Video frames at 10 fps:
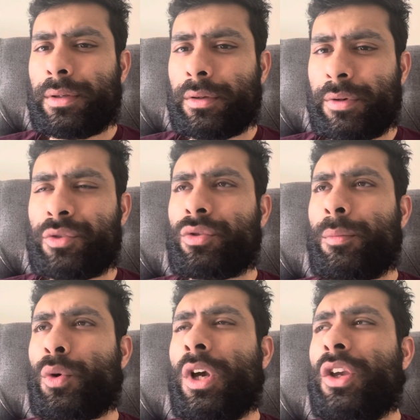You're in
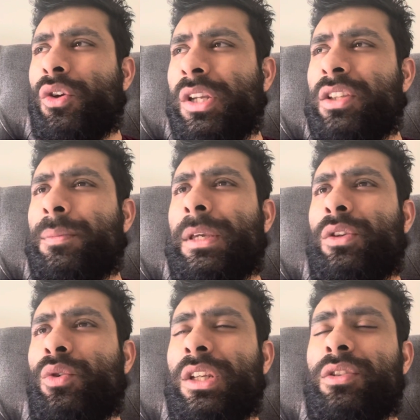trouble. You need to be.
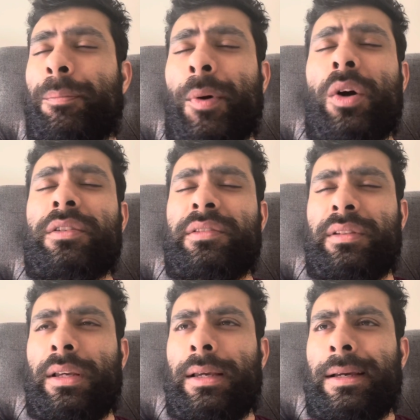You need to
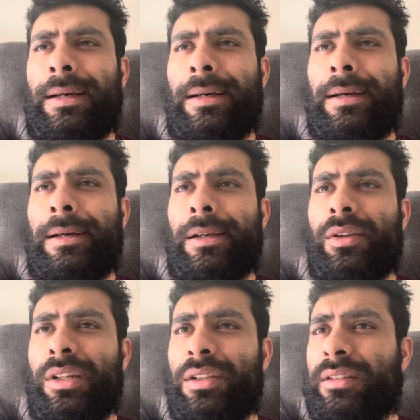box. Uh,
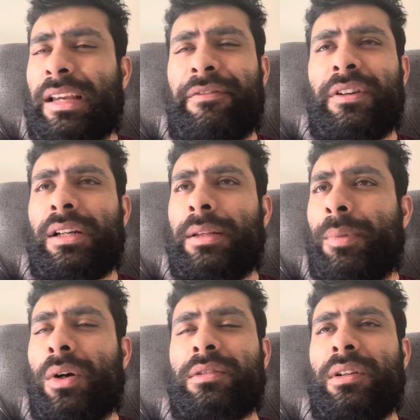you need to definitely
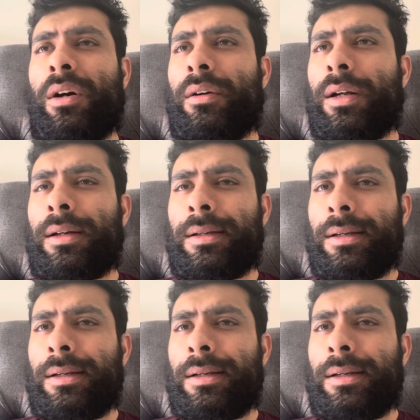box Lara.